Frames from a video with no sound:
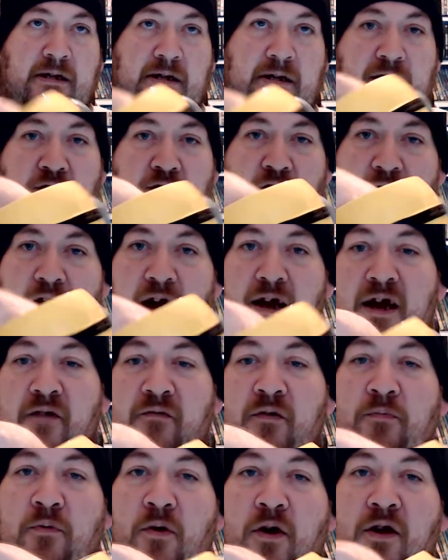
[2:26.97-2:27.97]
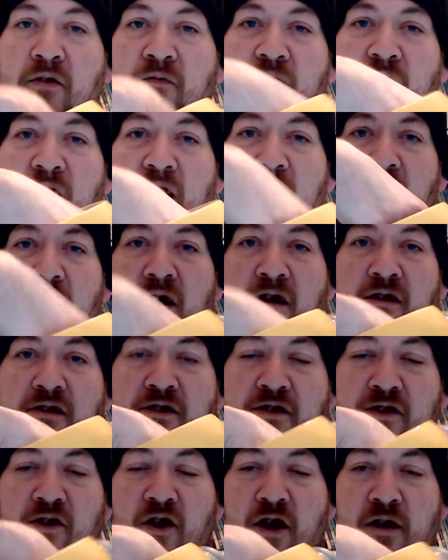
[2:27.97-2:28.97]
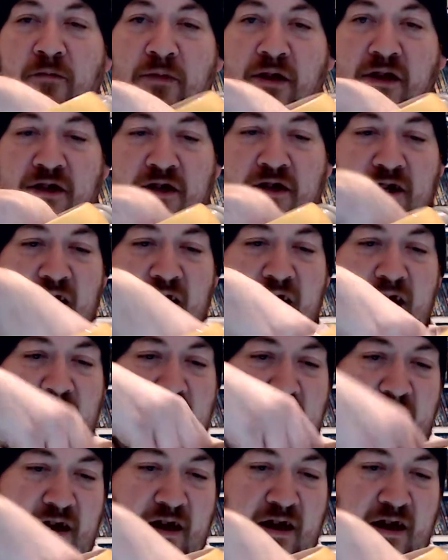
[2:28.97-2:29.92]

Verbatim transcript: good luck everybody for the last time this year.